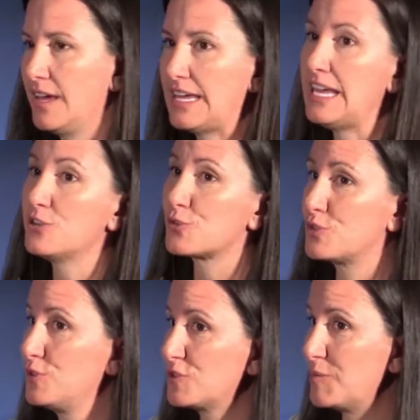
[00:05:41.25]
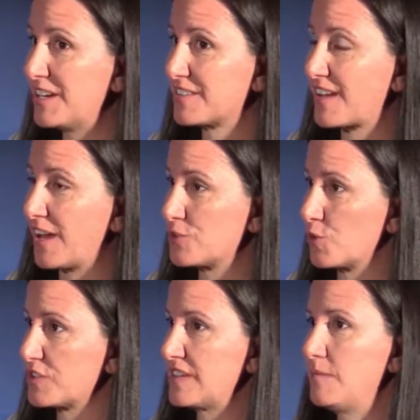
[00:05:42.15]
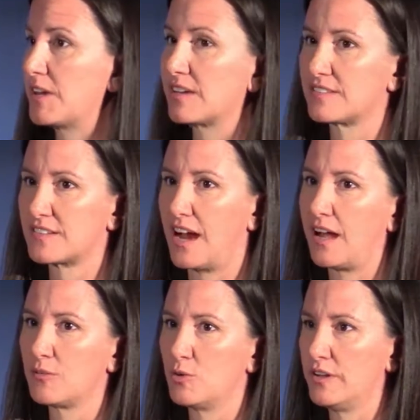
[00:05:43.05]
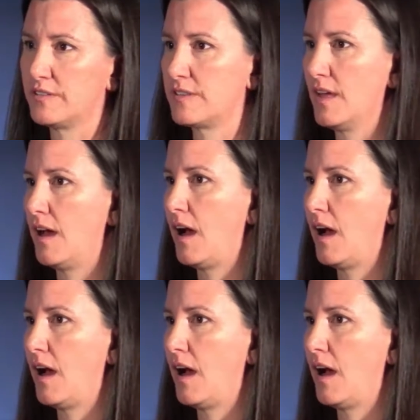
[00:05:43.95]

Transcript: he introduced me to Scott Dorsey because Scott was,